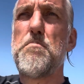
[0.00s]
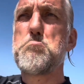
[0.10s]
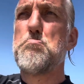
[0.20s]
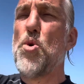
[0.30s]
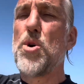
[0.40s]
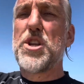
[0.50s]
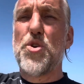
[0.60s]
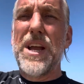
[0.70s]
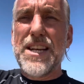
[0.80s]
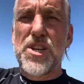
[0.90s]
more
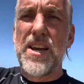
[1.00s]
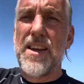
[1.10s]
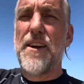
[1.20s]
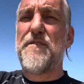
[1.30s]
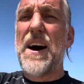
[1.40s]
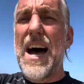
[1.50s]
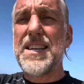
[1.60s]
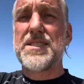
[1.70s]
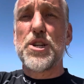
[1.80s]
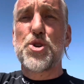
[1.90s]
direct,
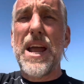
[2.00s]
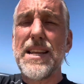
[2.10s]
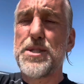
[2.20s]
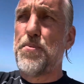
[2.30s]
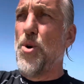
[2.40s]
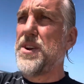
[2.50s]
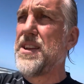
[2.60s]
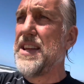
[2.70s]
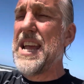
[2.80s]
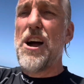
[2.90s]
faster transport
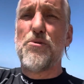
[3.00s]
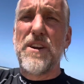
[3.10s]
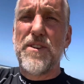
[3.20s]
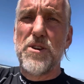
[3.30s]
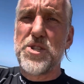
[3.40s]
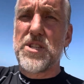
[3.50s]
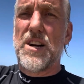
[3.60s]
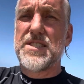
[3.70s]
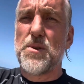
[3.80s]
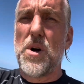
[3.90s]
and how it
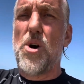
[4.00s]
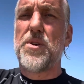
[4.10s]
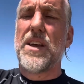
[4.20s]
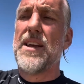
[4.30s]
revolutionized the world,